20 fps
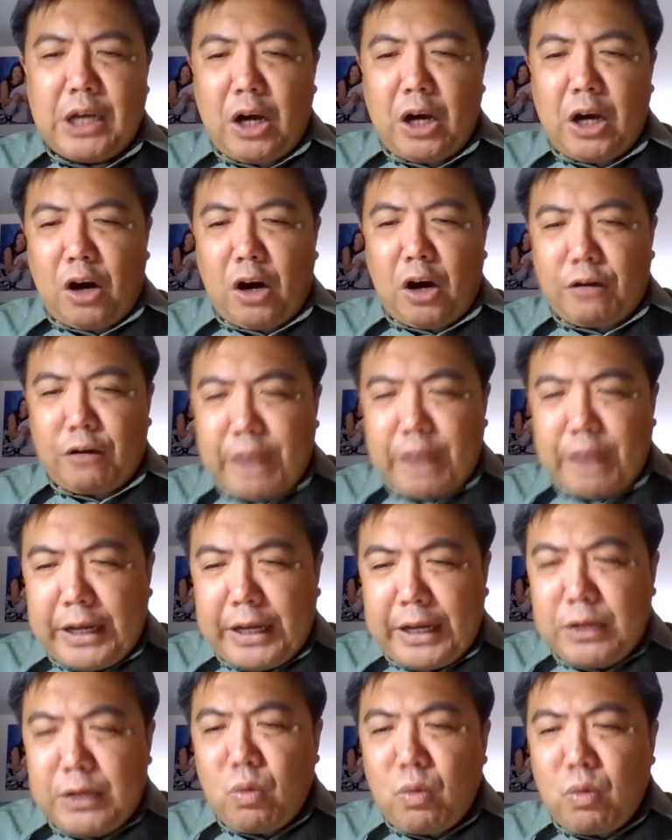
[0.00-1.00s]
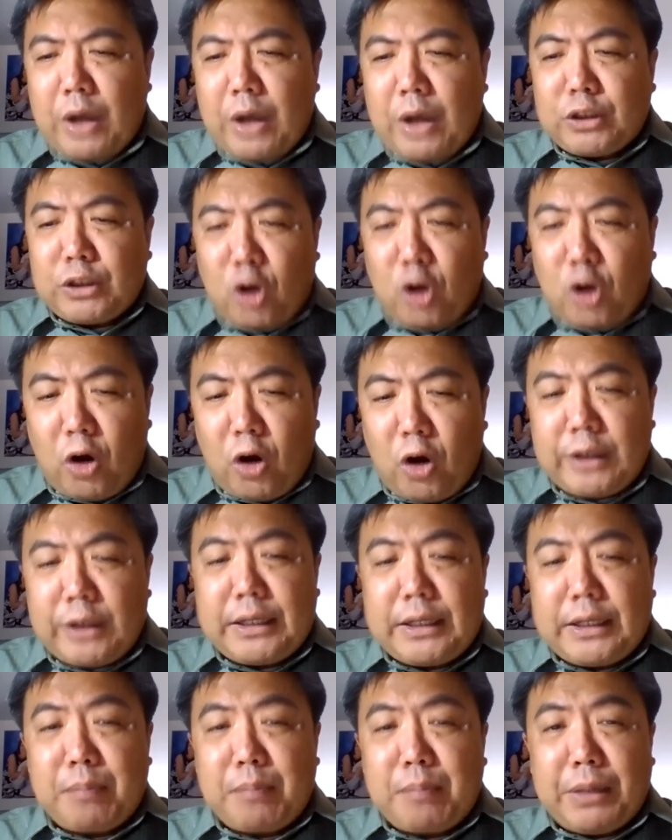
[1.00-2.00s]
of anyone
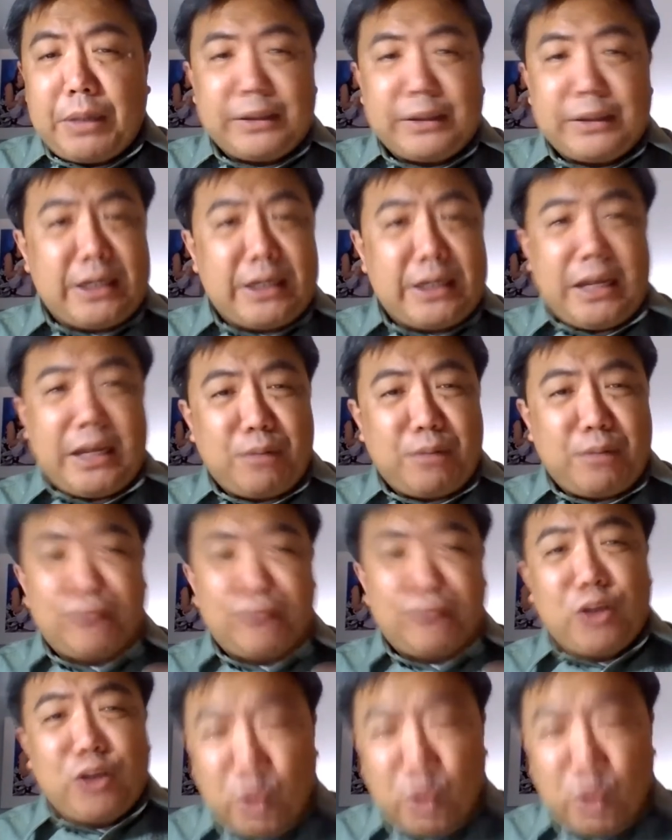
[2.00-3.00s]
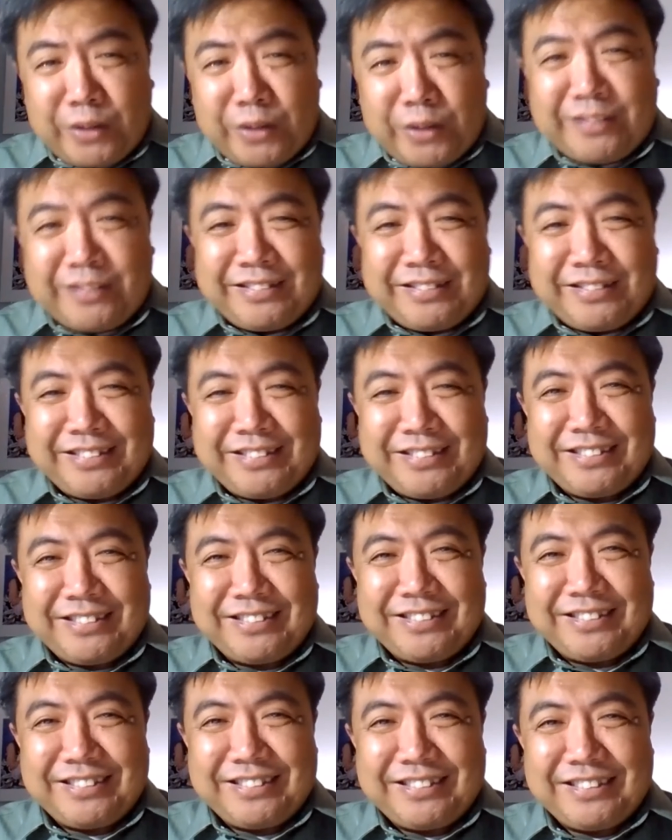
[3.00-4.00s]
calling upon the name of the Lord.
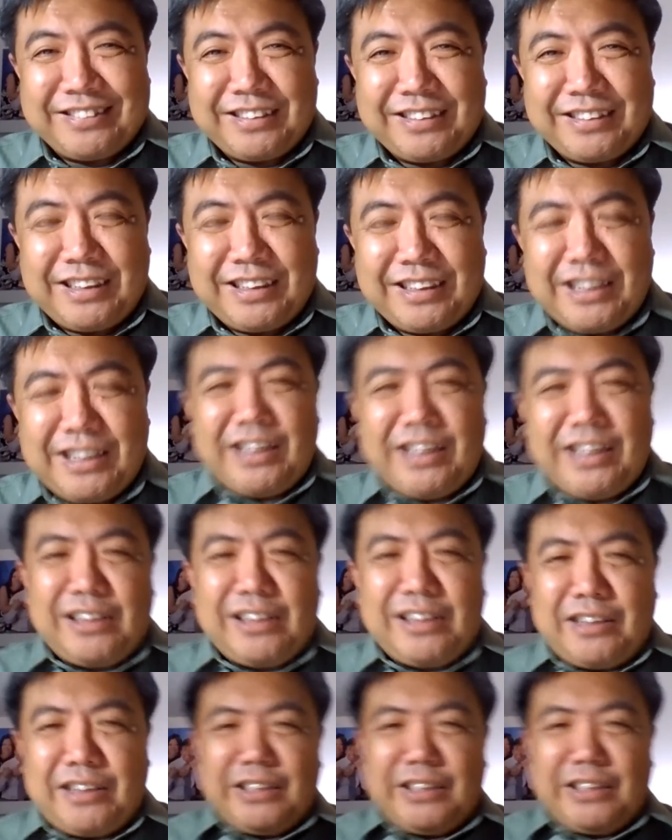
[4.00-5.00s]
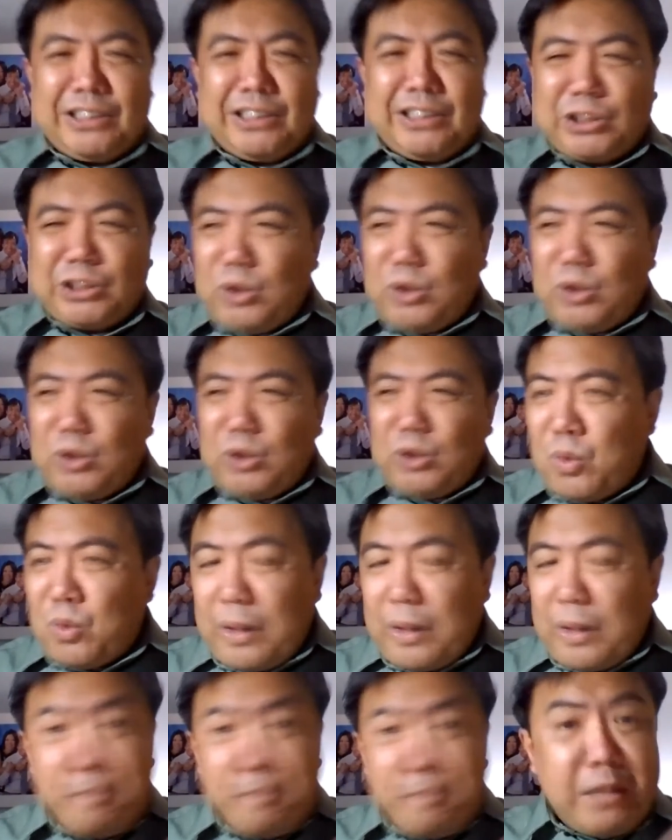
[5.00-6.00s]
There is
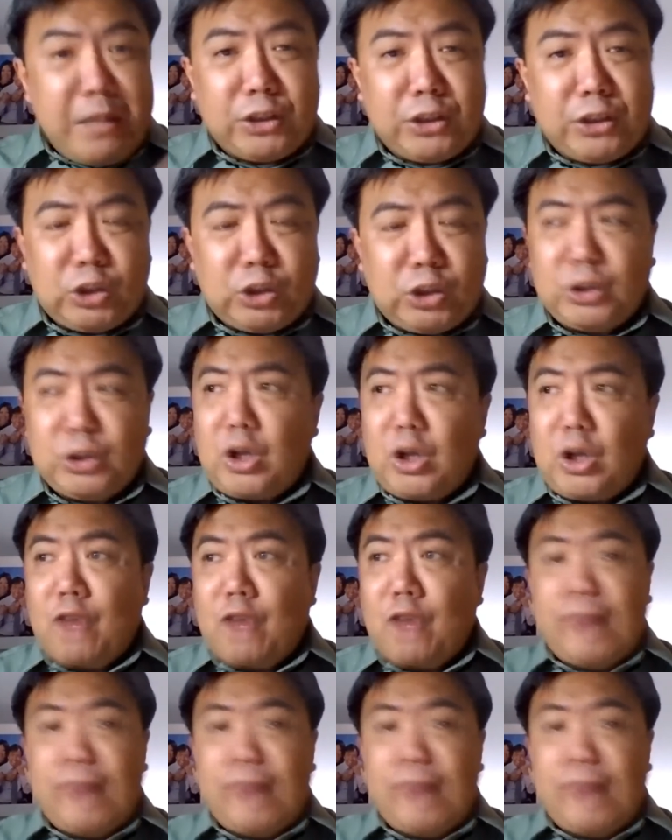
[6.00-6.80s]
no mention of